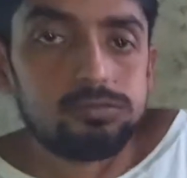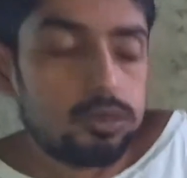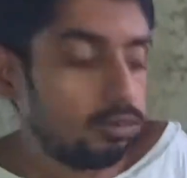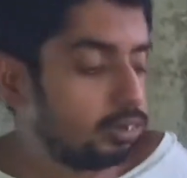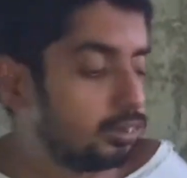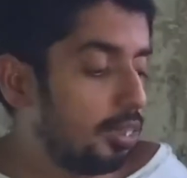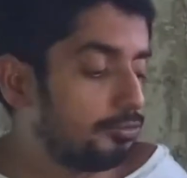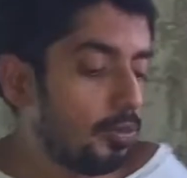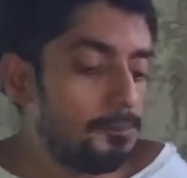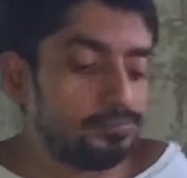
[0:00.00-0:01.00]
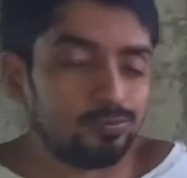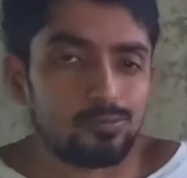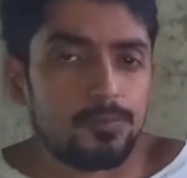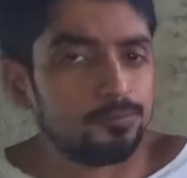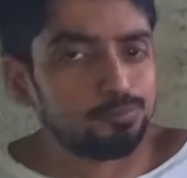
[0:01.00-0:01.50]
Okay, guys.
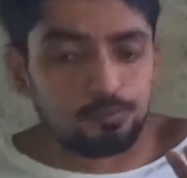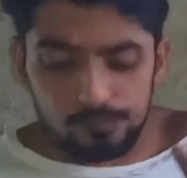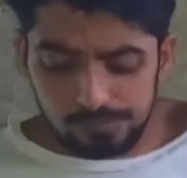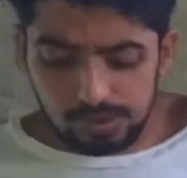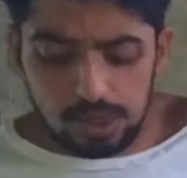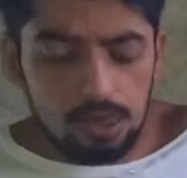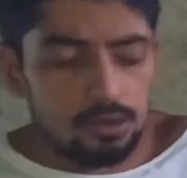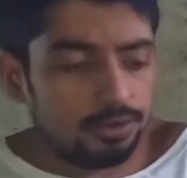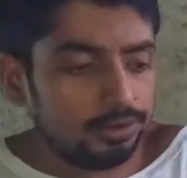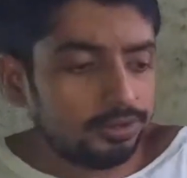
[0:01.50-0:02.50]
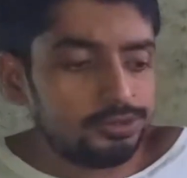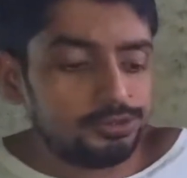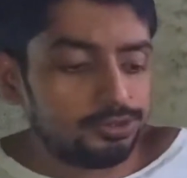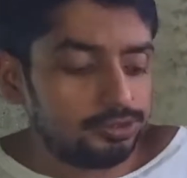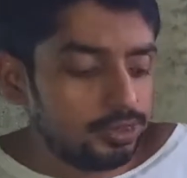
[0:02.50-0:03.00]
All of
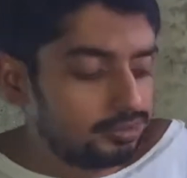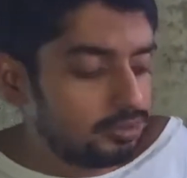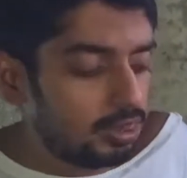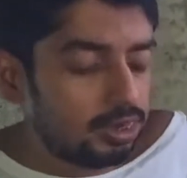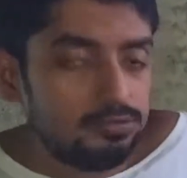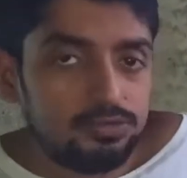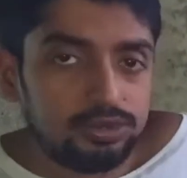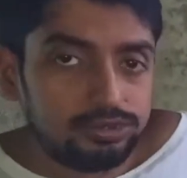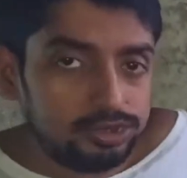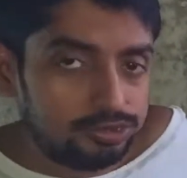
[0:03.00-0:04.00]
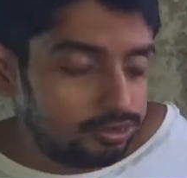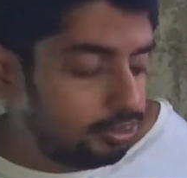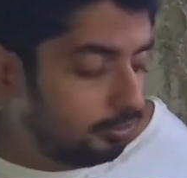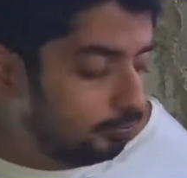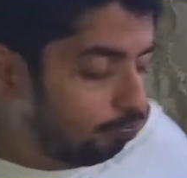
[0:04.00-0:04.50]
this is exactly very tasty.
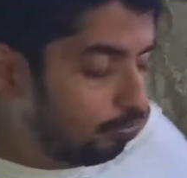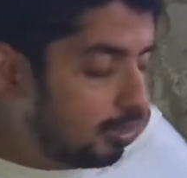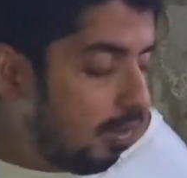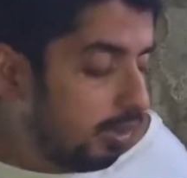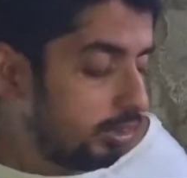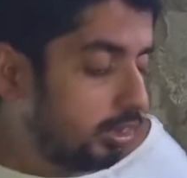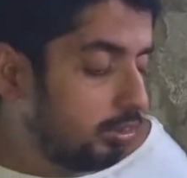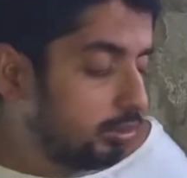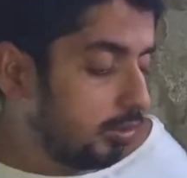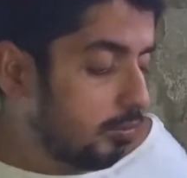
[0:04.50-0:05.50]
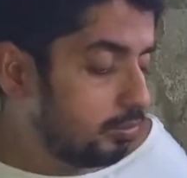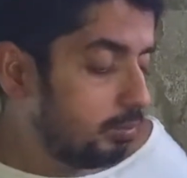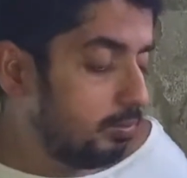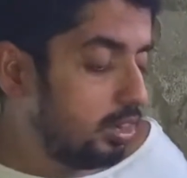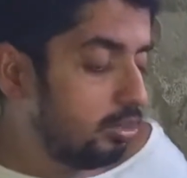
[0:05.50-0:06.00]
And the
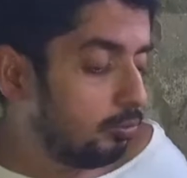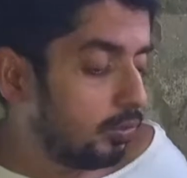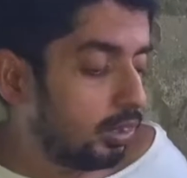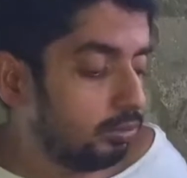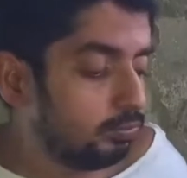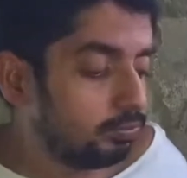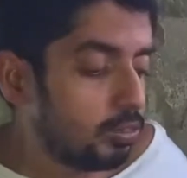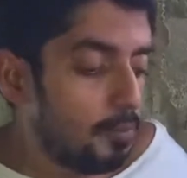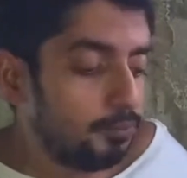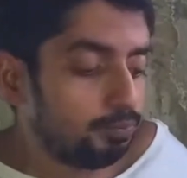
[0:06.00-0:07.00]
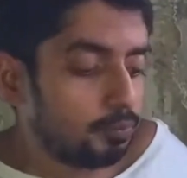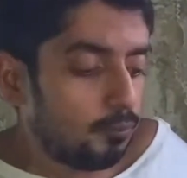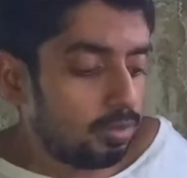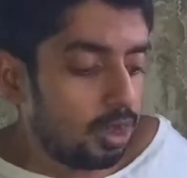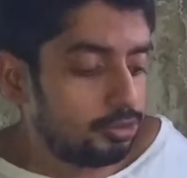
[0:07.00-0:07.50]
main one,
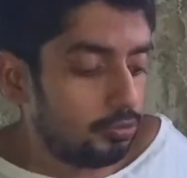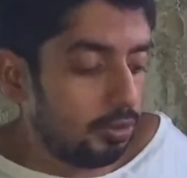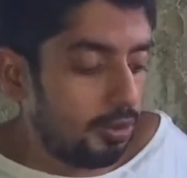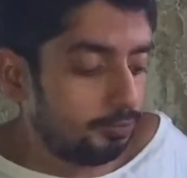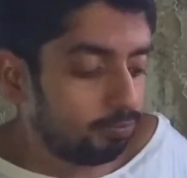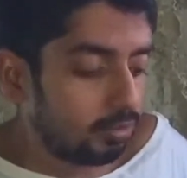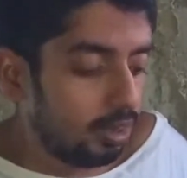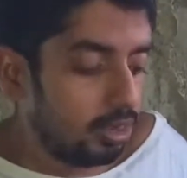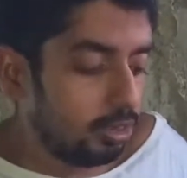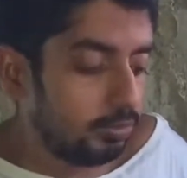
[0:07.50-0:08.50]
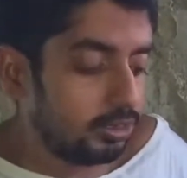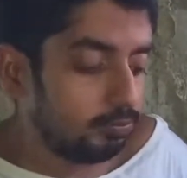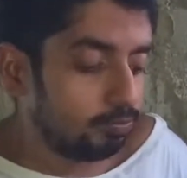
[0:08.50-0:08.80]
it's okay, a little bit.